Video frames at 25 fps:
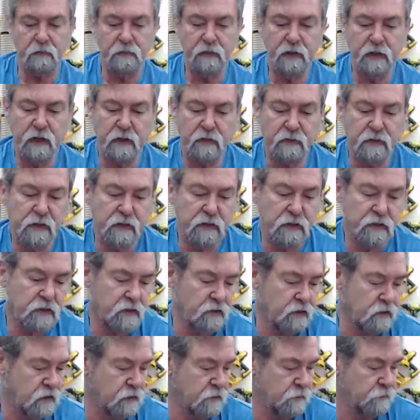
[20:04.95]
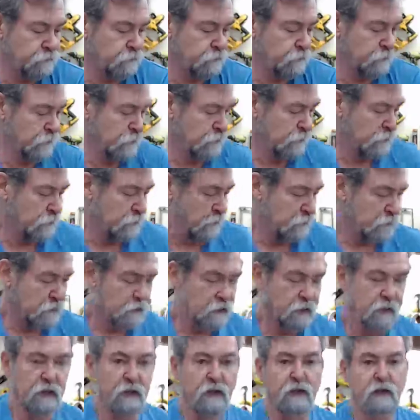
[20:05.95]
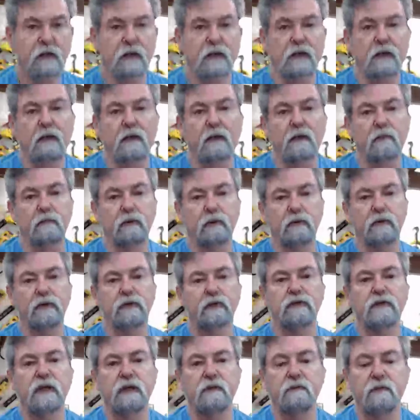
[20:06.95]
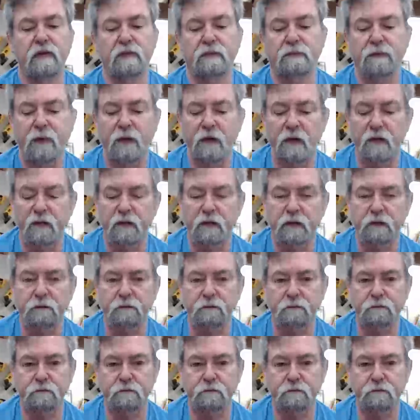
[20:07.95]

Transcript: let me get this. put this over the front of it.